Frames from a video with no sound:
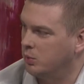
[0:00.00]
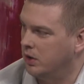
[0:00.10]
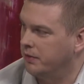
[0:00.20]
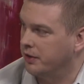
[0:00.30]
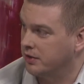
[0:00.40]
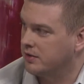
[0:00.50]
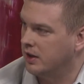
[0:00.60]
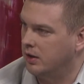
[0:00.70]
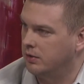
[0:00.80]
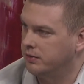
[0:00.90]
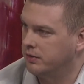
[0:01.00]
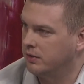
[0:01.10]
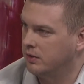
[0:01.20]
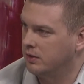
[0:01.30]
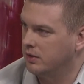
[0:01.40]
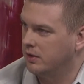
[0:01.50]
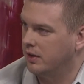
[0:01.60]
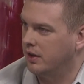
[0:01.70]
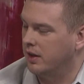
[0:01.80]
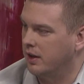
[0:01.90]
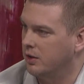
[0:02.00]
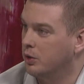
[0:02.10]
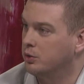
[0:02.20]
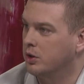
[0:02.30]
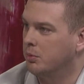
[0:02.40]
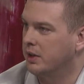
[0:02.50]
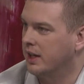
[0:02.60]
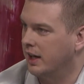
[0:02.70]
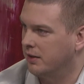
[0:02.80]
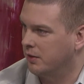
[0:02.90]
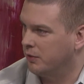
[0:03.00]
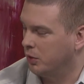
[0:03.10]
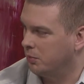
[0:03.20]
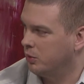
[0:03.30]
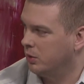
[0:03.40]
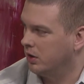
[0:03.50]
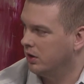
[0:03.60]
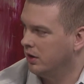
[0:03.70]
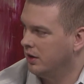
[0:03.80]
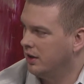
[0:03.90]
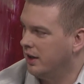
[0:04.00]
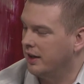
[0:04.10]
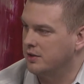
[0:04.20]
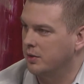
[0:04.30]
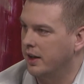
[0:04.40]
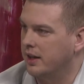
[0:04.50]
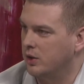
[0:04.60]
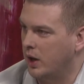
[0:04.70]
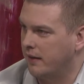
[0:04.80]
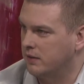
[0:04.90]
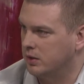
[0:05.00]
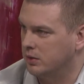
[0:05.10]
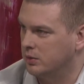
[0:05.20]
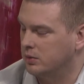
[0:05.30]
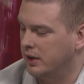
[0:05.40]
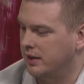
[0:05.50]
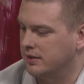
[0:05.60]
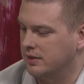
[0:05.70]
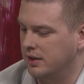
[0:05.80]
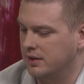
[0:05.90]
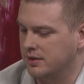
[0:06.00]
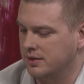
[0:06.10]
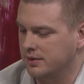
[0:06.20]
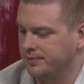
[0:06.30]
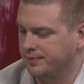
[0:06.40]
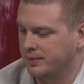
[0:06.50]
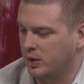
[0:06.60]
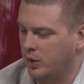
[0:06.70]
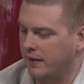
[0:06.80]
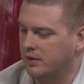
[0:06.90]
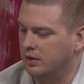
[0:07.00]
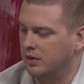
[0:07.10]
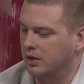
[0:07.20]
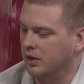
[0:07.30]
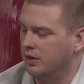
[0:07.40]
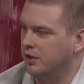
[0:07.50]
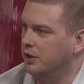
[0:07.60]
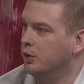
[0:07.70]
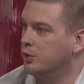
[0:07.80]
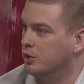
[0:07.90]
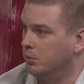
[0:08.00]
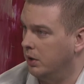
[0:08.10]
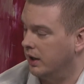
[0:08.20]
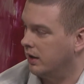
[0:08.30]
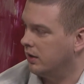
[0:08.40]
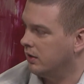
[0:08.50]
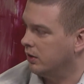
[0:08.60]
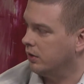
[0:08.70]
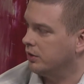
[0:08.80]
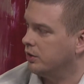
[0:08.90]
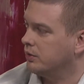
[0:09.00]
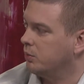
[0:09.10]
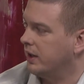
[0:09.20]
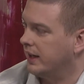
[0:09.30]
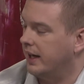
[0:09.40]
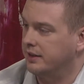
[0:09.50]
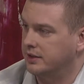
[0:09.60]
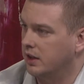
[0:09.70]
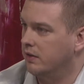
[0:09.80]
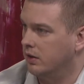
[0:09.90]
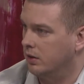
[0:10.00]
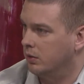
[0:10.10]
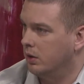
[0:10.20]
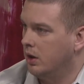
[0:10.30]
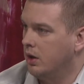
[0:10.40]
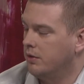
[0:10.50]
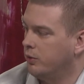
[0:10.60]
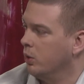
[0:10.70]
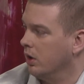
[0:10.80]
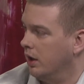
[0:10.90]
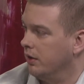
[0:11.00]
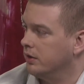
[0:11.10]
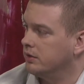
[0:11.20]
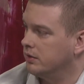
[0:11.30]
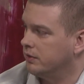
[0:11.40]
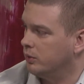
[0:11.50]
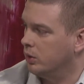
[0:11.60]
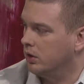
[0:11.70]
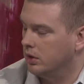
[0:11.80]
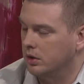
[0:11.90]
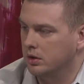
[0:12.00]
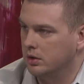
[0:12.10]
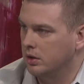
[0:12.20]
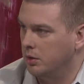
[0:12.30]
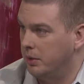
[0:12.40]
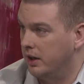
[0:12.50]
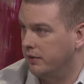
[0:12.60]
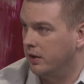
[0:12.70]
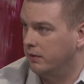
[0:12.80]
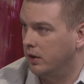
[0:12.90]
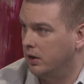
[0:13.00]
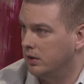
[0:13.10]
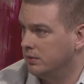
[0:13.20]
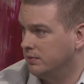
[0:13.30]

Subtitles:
wealth for yourself, then who's going to be kind for the poor? And so that you have to you have to learn to use your money. You learn to use what God has given you for others and for the benefit of all.